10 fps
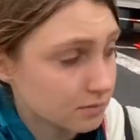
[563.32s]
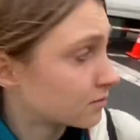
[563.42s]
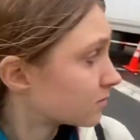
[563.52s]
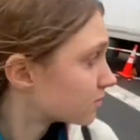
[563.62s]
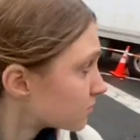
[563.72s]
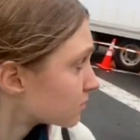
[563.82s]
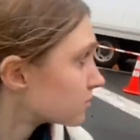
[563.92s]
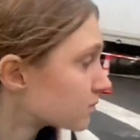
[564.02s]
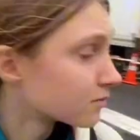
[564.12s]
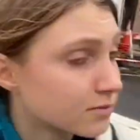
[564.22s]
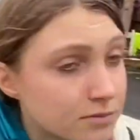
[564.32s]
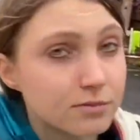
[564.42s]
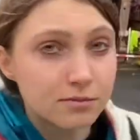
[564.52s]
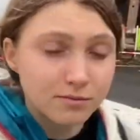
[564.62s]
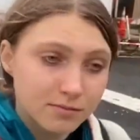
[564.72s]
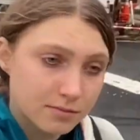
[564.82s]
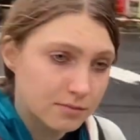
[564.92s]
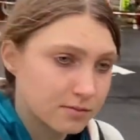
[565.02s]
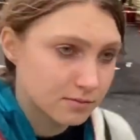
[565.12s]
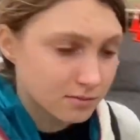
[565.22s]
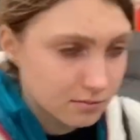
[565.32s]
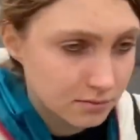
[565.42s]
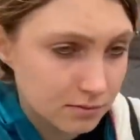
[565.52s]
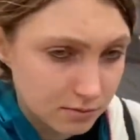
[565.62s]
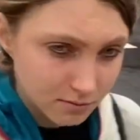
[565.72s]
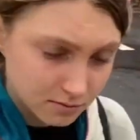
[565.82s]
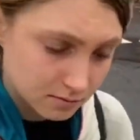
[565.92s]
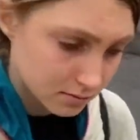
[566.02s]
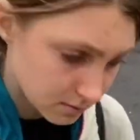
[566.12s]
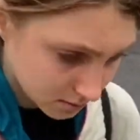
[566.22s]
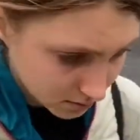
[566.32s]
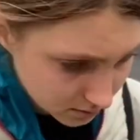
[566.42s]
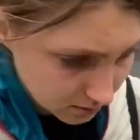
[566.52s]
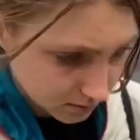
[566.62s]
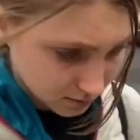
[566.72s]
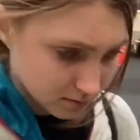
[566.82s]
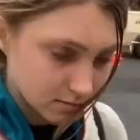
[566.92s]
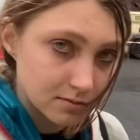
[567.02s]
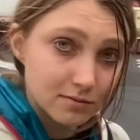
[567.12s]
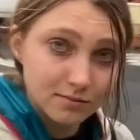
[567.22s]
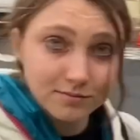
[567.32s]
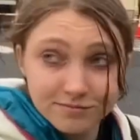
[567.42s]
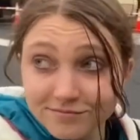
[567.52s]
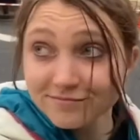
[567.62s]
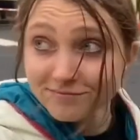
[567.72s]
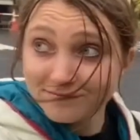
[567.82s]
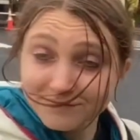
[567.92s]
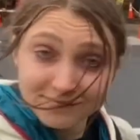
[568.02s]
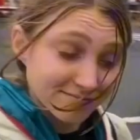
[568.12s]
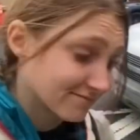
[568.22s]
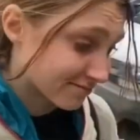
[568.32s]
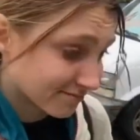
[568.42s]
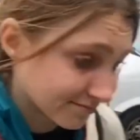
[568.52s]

hours ago, it was 6 a.m. New York time, but it was already 12 p.m. Latvian time.